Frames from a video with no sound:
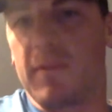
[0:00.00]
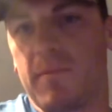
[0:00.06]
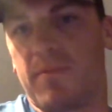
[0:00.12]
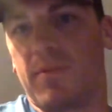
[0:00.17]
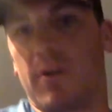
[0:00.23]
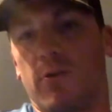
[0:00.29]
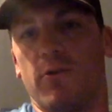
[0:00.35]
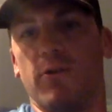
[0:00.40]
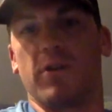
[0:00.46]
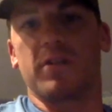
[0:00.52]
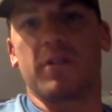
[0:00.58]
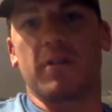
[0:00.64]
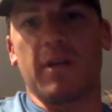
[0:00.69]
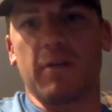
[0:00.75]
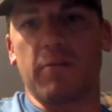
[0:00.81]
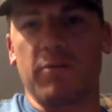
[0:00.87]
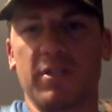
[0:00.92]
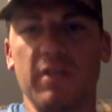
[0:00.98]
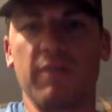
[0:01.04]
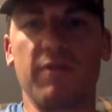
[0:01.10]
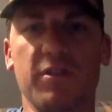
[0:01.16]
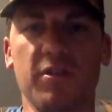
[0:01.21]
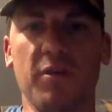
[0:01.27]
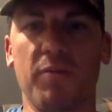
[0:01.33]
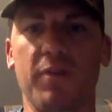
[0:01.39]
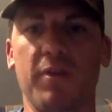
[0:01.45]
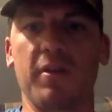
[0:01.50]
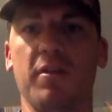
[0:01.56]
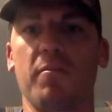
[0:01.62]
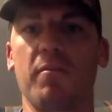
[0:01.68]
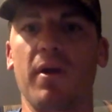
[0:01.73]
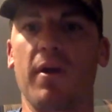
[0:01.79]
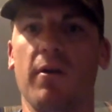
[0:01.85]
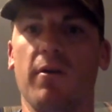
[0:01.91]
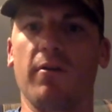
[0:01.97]
but who doesn't like receiving something in the
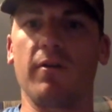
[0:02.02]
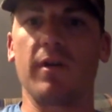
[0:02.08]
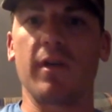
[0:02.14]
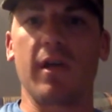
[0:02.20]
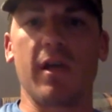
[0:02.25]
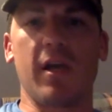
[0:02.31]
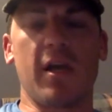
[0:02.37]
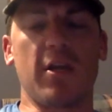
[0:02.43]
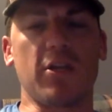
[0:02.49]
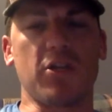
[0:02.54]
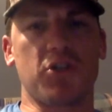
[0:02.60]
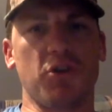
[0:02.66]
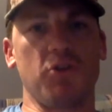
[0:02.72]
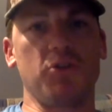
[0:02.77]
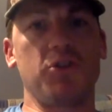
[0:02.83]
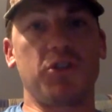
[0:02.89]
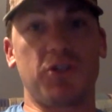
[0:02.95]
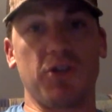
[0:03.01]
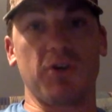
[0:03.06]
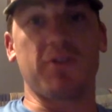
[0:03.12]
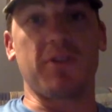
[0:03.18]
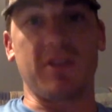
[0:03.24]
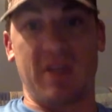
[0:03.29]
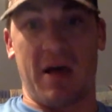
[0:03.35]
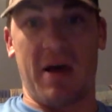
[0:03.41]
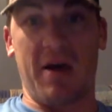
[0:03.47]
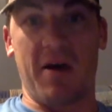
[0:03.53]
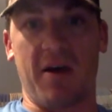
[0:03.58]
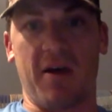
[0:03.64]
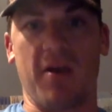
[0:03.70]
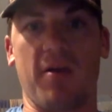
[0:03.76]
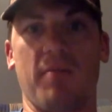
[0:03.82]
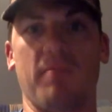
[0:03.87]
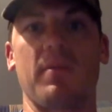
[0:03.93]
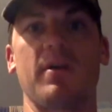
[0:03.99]
mail? And it shows you took the
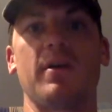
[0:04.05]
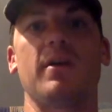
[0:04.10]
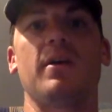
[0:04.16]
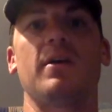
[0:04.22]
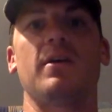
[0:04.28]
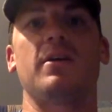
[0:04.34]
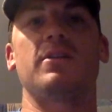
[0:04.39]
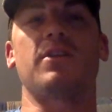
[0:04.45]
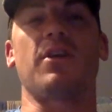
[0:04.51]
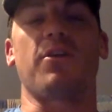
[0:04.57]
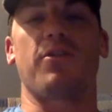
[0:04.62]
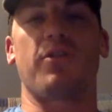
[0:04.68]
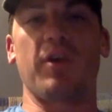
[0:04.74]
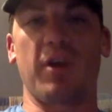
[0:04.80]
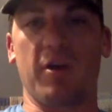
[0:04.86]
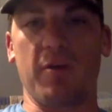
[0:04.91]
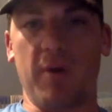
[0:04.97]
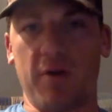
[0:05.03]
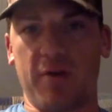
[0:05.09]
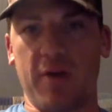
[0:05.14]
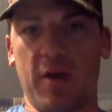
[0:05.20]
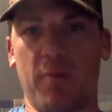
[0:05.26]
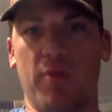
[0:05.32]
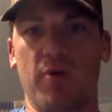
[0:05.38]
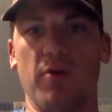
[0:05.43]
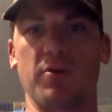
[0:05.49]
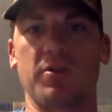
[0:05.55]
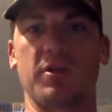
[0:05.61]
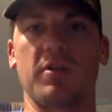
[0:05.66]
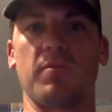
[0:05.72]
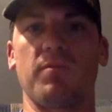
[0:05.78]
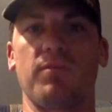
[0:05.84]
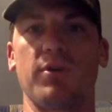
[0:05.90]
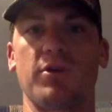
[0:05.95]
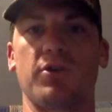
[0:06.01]
time to think about that person and
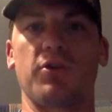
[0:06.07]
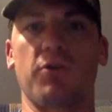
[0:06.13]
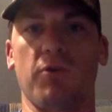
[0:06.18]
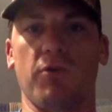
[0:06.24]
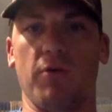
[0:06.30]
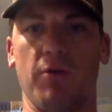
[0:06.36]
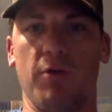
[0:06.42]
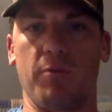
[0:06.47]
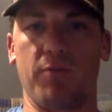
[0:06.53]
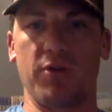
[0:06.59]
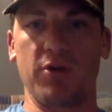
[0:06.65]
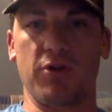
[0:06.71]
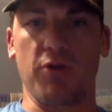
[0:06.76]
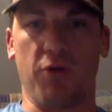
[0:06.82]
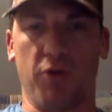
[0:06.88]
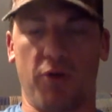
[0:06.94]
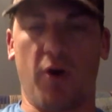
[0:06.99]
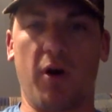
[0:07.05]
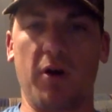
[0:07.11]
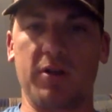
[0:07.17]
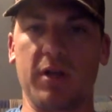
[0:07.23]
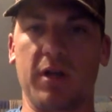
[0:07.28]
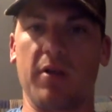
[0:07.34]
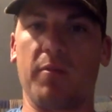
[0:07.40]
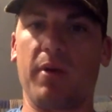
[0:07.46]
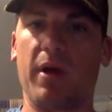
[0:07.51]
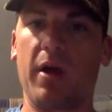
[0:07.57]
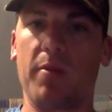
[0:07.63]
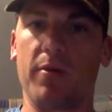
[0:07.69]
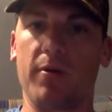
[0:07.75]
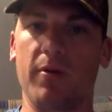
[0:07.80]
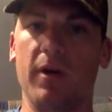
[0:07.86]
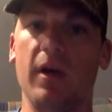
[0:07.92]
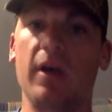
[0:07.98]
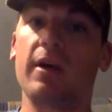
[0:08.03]
put your thoughts on the paper.
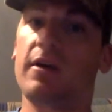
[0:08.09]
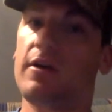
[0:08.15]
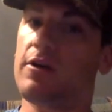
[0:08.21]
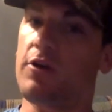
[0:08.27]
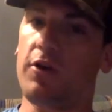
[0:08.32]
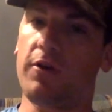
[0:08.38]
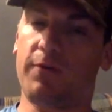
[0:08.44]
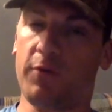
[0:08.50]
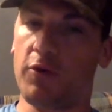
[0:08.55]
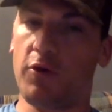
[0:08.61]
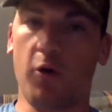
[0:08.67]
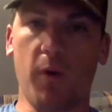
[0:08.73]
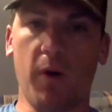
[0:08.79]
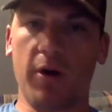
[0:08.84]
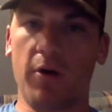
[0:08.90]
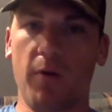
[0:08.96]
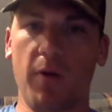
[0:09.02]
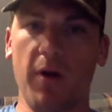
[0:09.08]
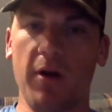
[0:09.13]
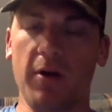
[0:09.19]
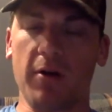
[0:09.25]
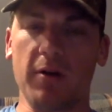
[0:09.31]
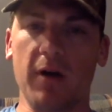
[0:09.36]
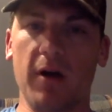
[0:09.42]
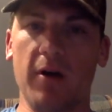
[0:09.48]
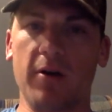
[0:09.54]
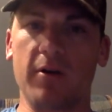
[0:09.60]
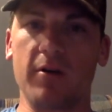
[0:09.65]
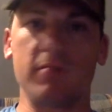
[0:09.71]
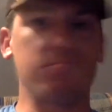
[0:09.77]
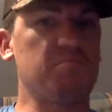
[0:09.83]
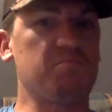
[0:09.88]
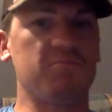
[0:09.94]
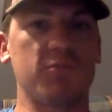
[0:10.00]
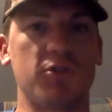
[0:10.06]
If you don't want to write a letter,
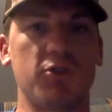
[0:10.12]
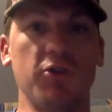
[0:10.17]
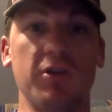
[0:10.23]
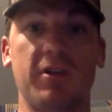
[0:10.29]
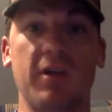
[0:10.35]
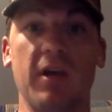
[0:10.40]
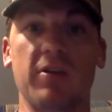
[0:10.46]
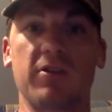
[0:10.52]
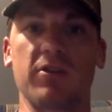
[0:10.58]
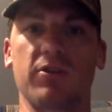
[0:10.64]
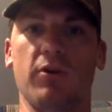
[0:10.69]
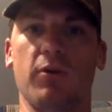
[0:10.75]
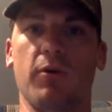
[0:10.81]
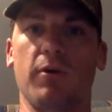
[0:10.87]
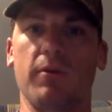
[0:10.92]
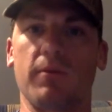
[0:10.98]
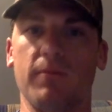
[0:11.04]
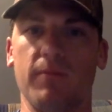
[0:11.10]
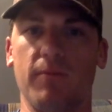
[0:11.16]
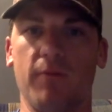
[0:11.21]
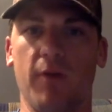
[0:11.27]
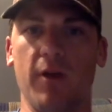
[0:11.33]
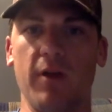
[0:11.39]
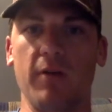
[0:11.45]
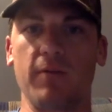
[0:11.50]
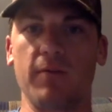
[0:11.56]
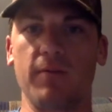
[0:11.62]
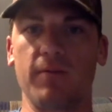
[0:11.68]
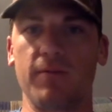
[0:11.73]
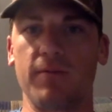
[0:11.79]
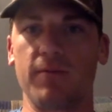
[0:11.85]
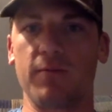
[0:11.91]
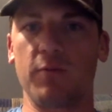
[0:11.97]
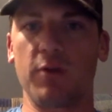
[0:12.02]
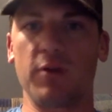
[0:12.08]
shoot a text to someone, right?
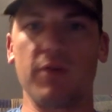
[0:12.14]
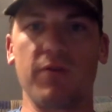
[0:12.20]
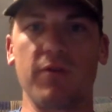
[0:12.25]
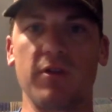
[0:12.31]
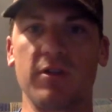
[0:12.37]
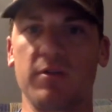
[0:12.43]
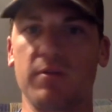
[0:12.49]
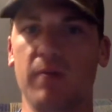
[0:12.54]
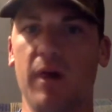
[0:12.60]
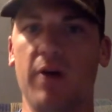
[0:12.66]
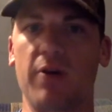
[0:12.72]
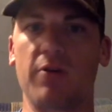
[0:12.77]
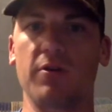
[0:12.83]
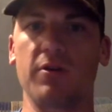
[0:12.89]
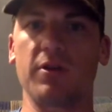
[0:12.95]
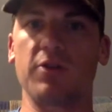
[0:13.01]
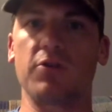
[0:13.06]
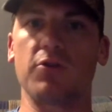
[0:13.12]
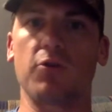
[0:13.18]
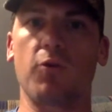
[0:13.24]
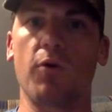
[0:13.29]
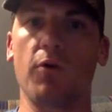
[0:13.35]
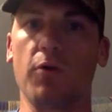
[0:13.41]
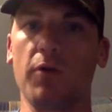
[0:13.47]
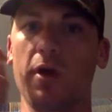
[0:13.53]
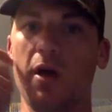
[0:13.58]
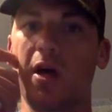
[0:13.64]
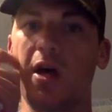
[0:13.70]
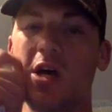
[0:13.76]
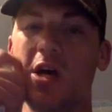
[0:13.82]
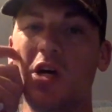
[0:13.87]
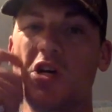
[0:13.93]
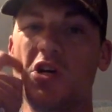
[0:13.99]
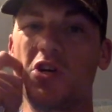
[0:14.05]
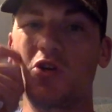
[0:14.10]
We live in this modern digital world.
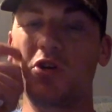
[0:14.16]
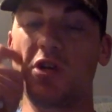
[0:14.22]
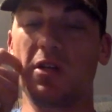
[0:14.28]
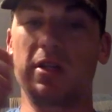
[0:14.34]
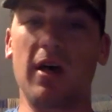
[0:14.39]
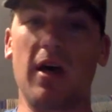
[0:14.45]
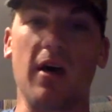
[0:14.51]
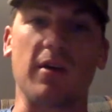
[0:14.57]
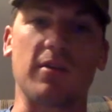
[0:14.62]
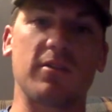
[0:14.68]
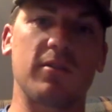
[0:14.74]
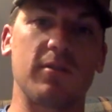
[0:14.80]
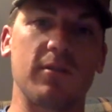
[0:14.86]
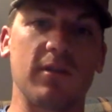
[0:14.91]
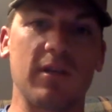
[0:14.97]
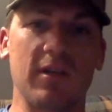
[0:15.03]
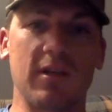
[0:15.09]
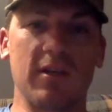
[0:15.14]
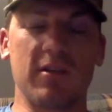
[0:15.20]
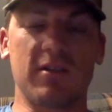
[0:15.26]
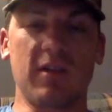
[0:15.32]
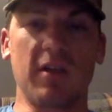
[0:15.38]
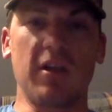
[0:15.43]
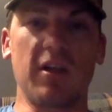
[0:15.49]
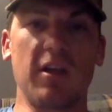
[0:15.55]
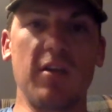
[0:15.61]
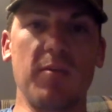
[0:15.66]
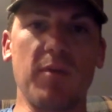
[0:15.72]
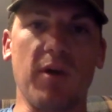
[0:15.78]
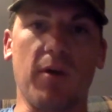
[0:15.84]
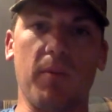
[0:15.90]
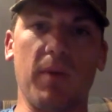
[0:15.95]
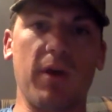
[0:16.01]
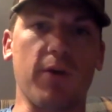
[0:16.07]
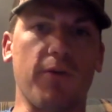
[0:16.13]
Shoot a text, send an email, make a